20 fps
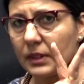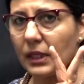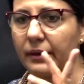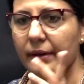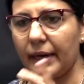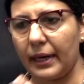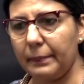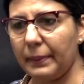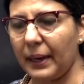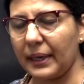
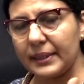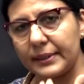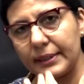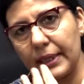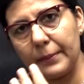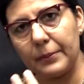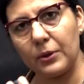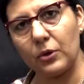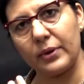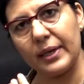Right, by the
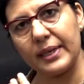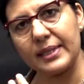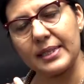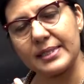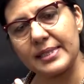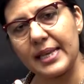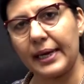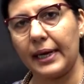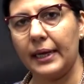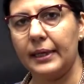time you read the
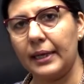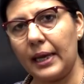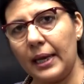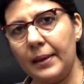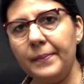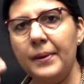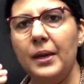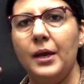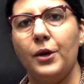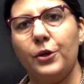second time,
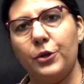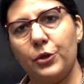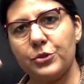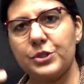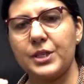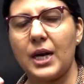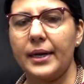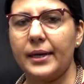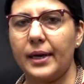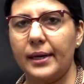you
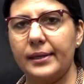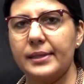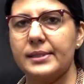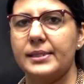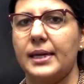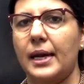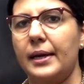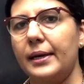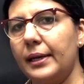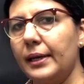start
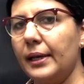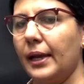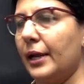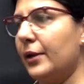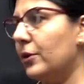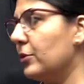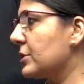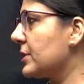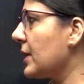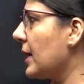understanding and
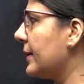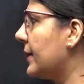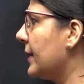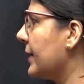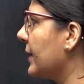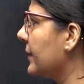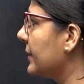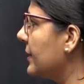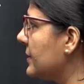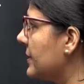you start
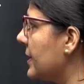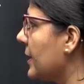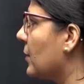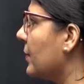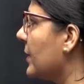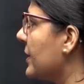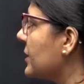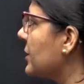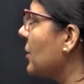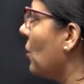taking the
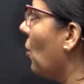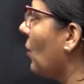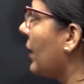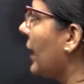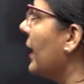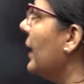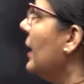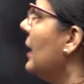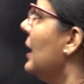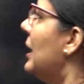sequence.
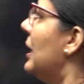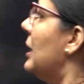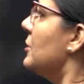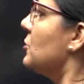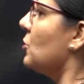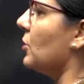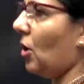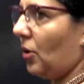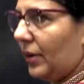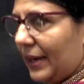Okay,
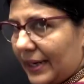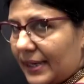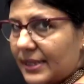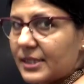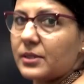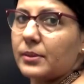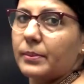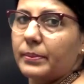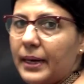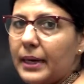so now
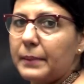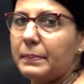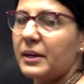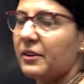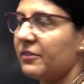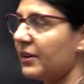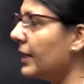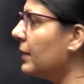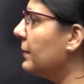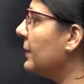let me
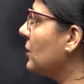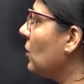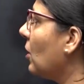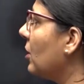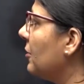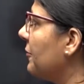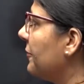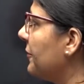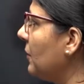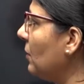read with all
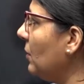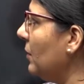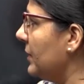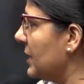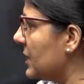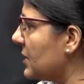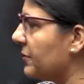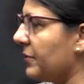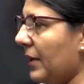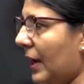of you
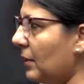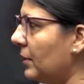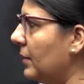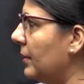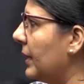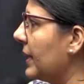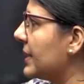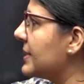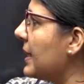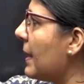this
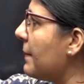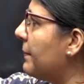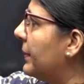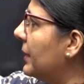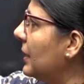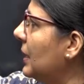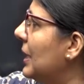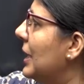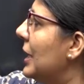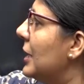one
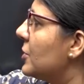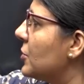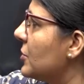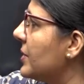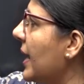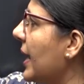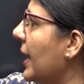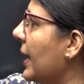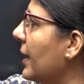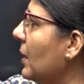example.
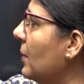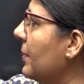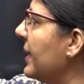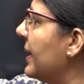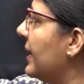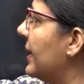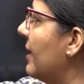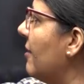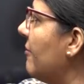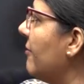Today we
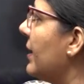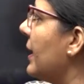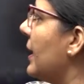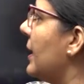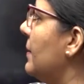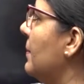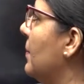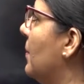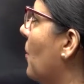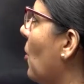live
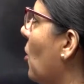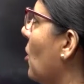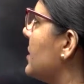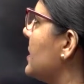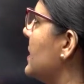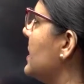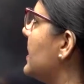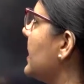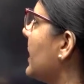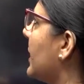in
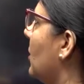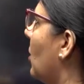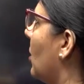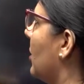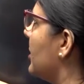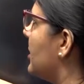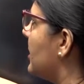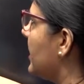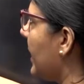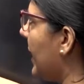modern
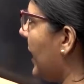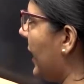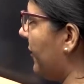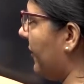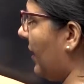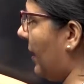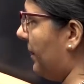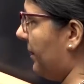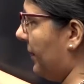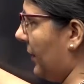technology
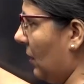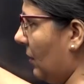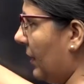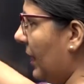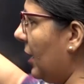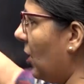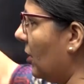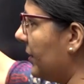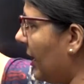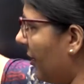era. Okay,
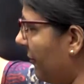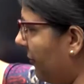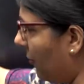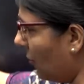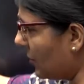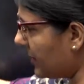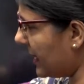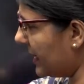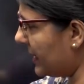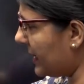now there are
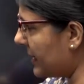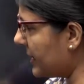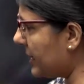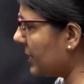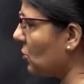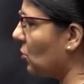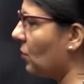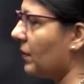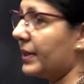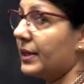4
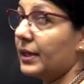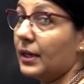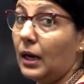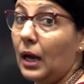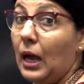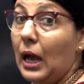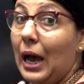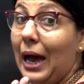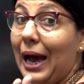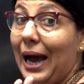sentences over here.
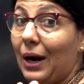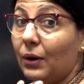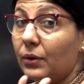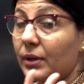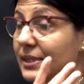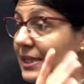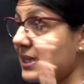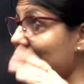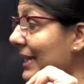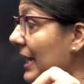How
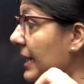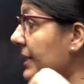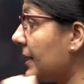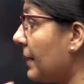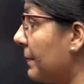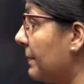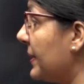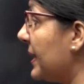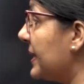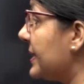does it get
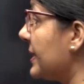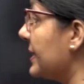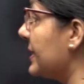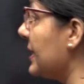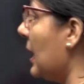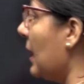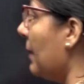completed?